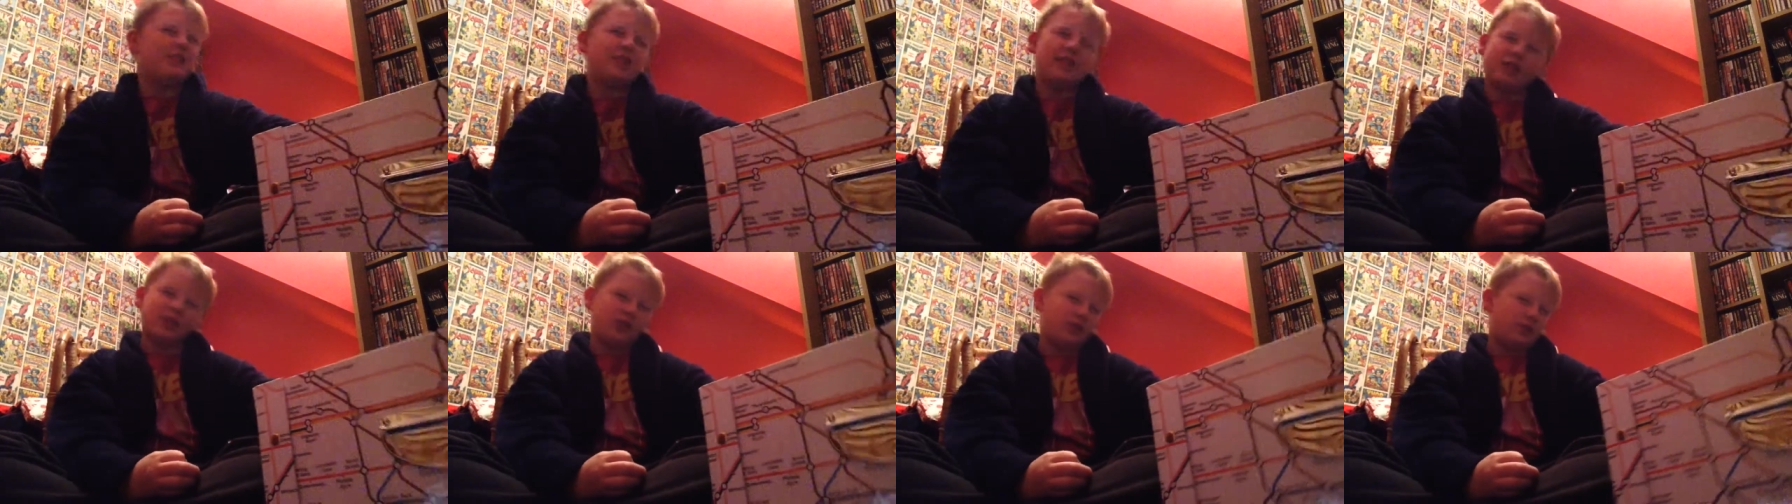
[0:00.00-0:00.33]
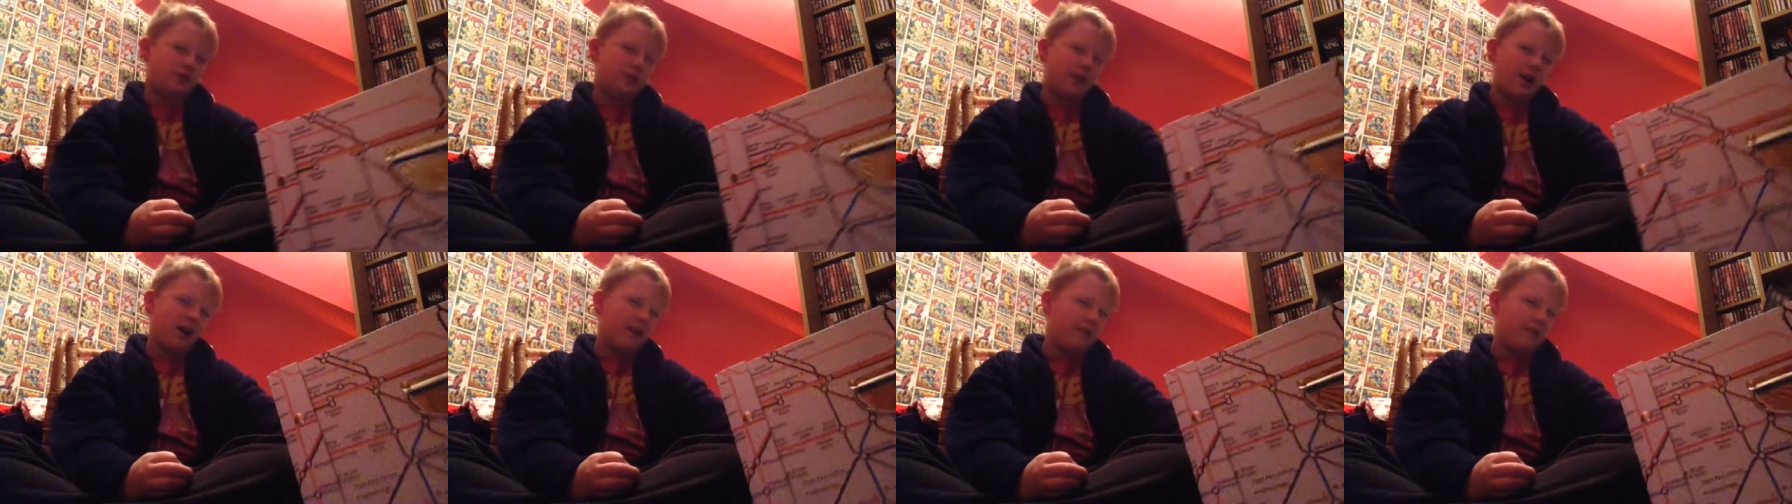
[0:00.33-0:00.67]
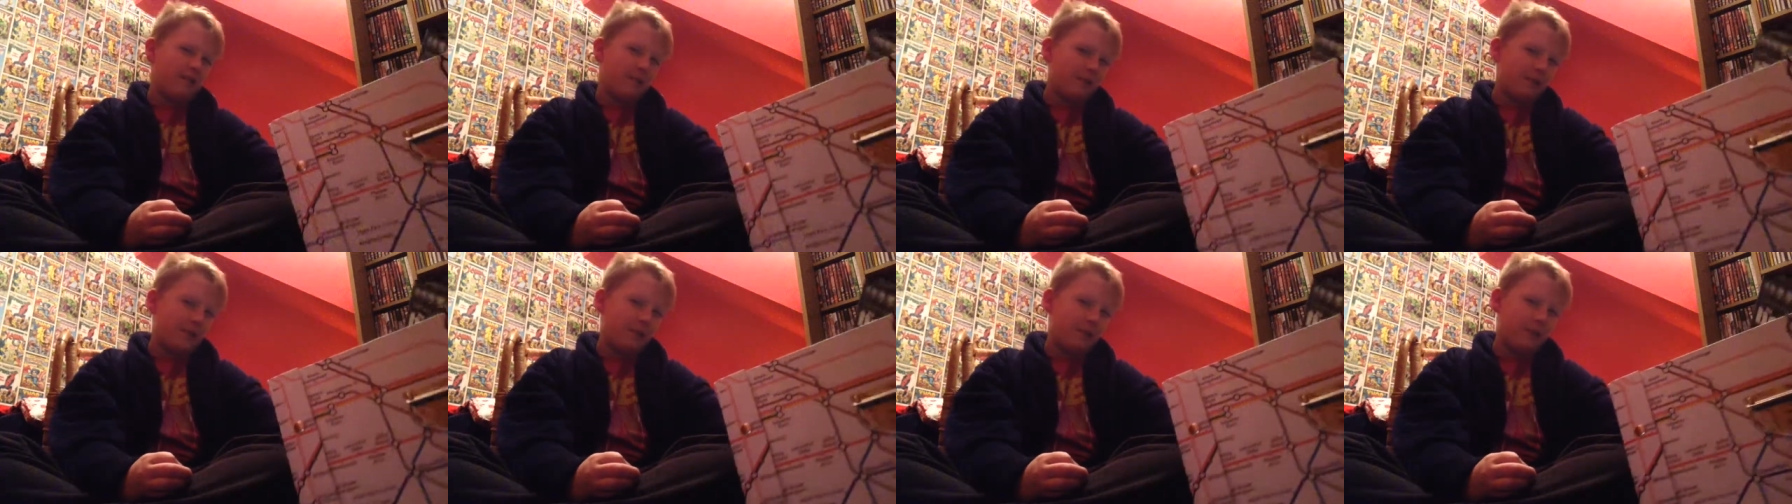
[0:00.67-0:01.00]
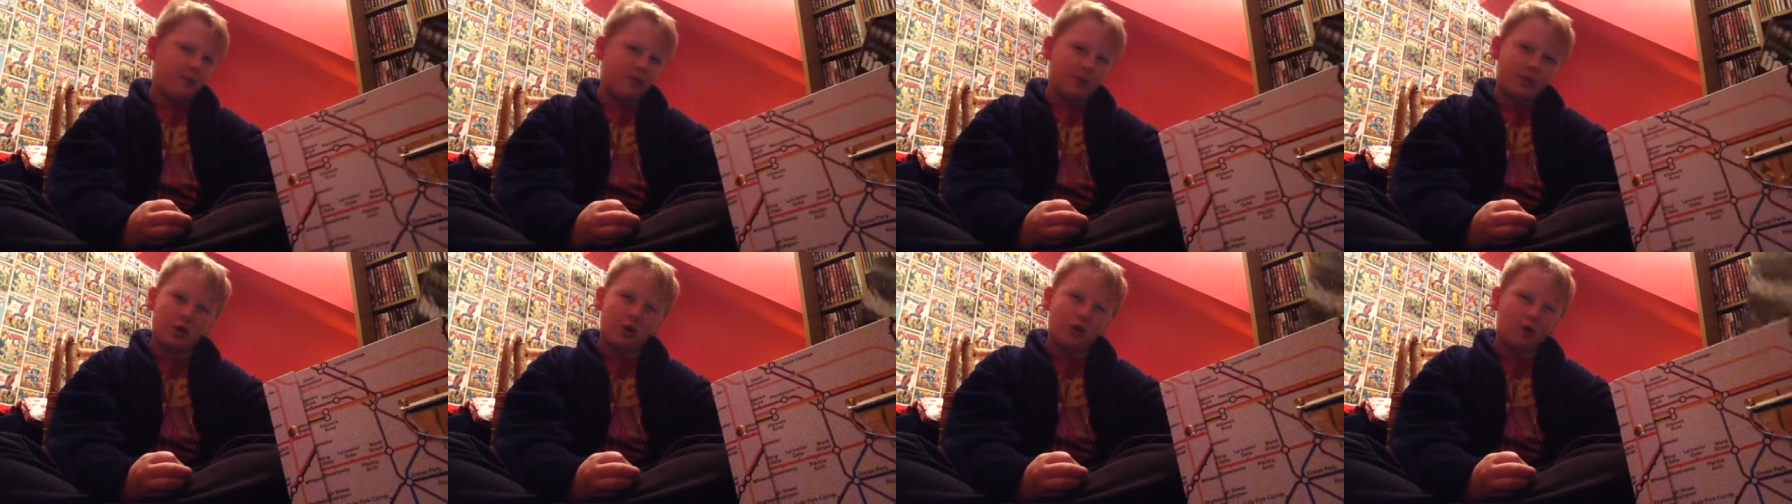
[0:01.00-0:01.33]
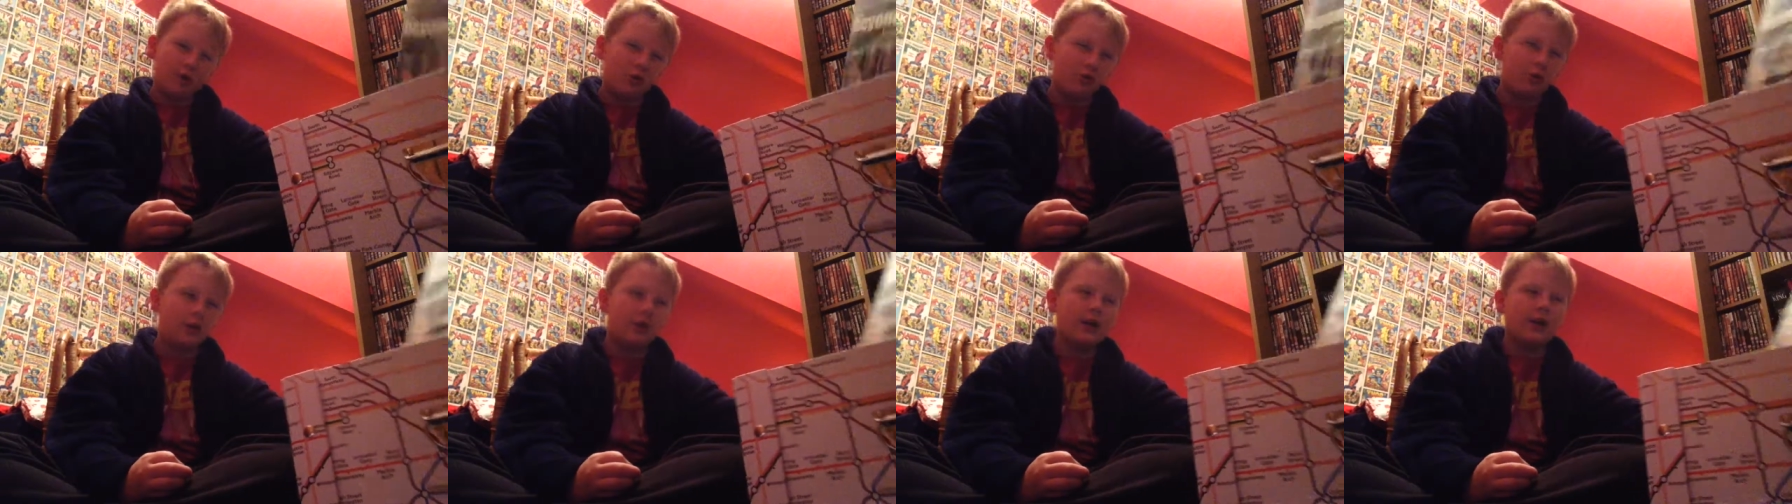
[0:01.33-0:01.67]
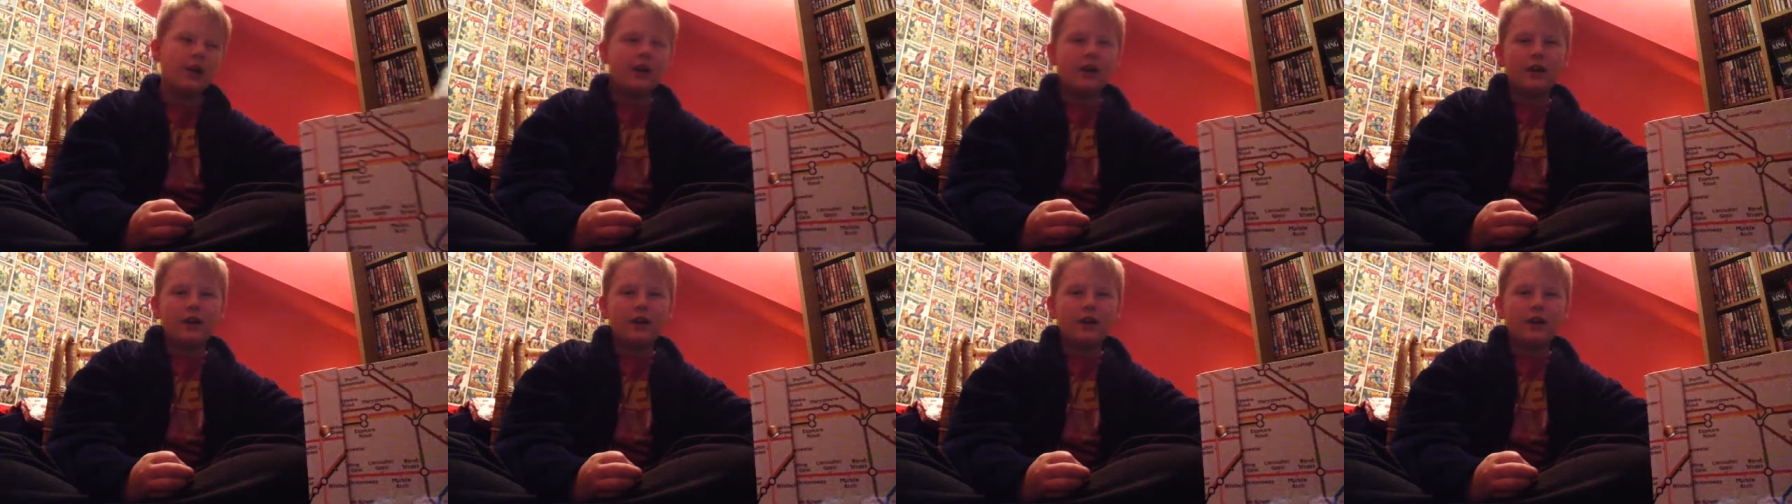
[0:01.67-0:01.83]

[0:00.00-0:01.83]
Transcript: that's by Vipco